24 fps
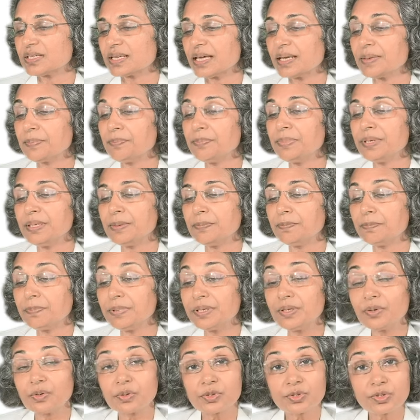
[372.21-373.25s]
and
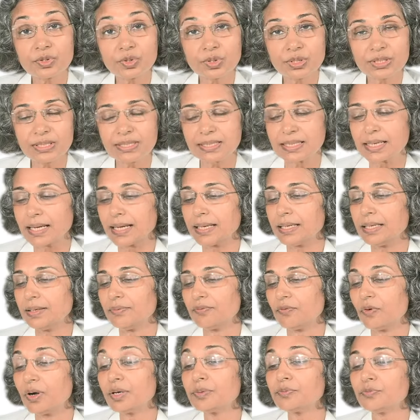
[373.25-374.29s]
BP also is high,
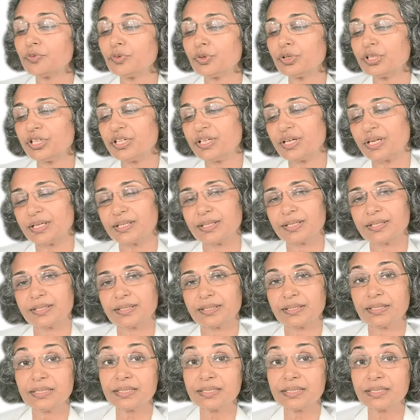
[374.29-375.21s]
140/100.